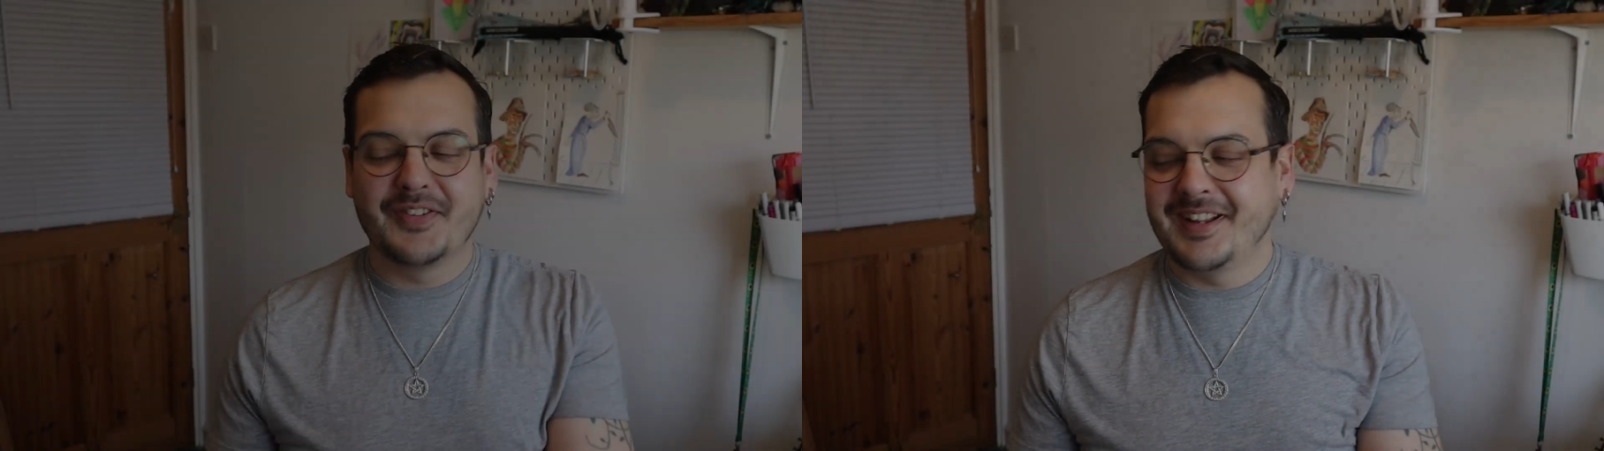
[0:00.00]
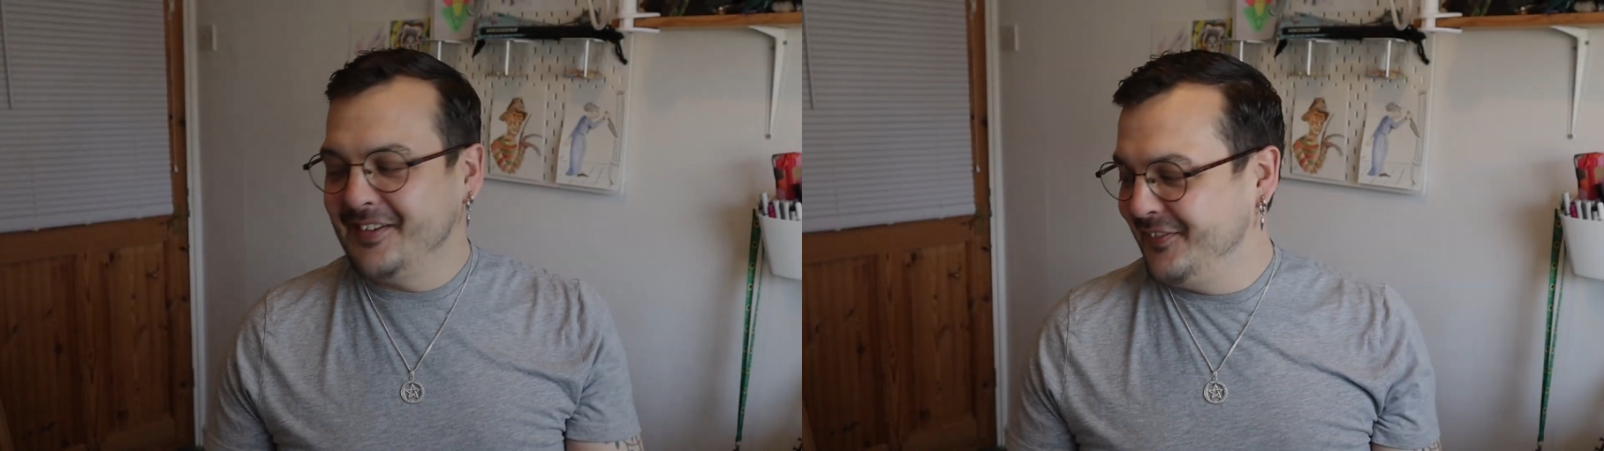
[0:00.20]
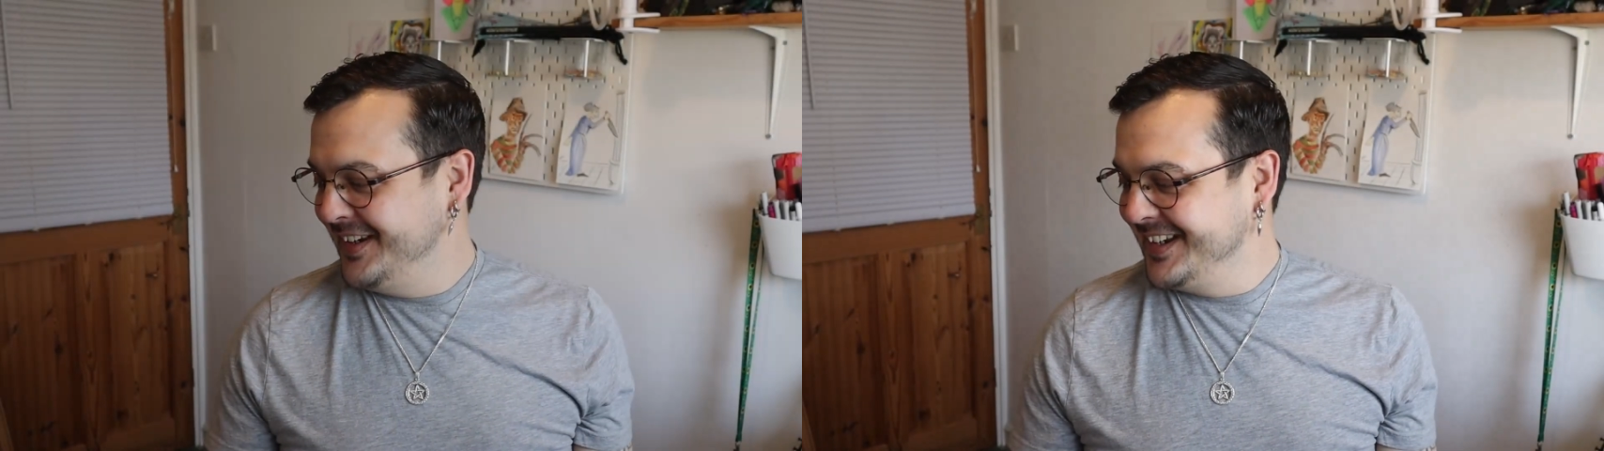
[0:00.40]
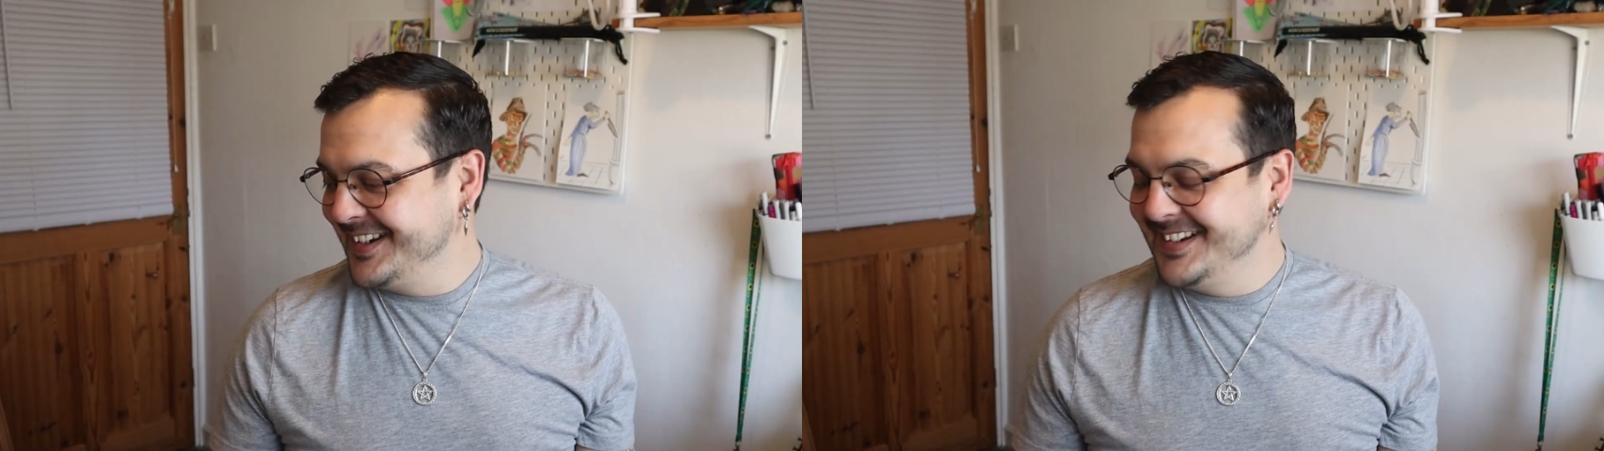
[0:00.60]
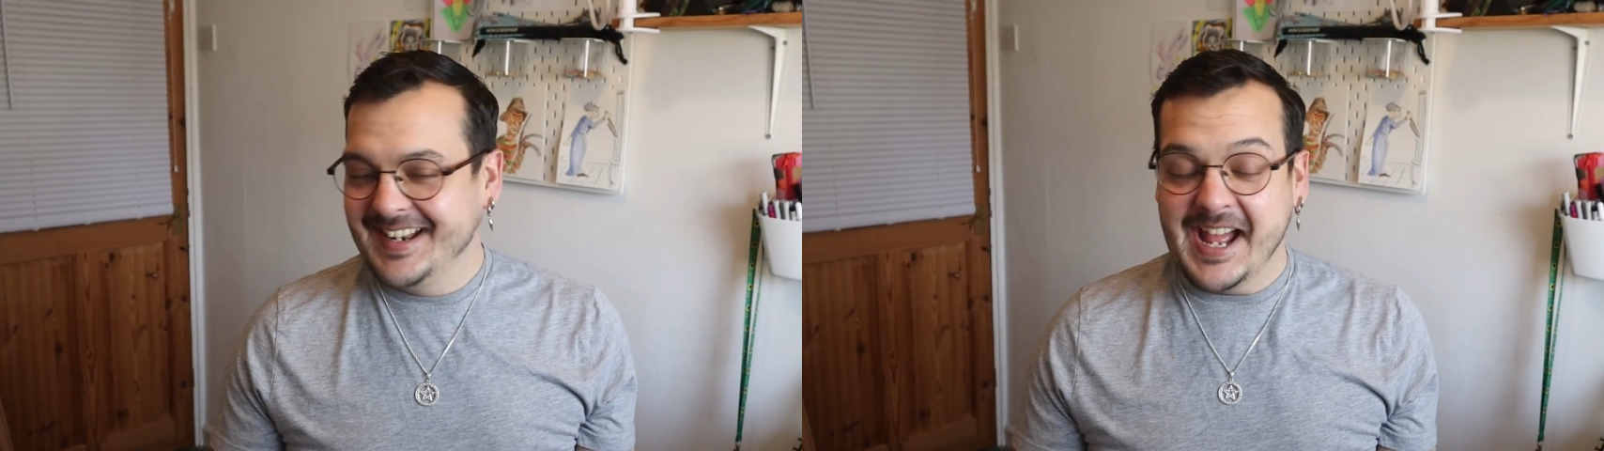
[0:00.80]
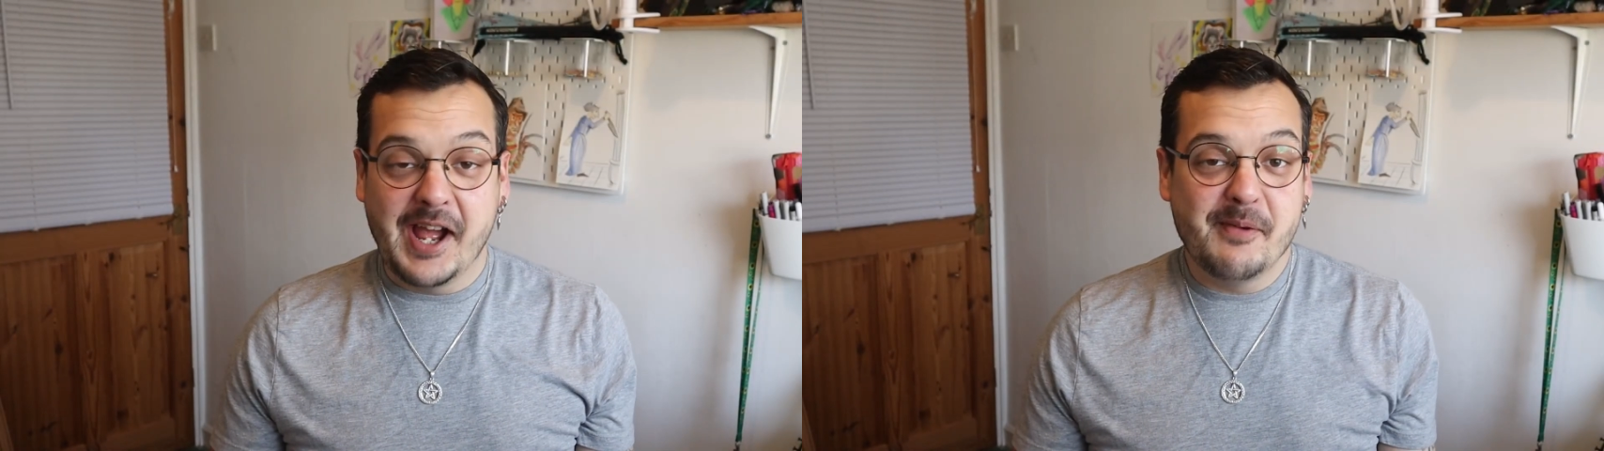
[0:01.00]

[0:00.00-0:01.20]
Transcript: for that, Finnegan. Um,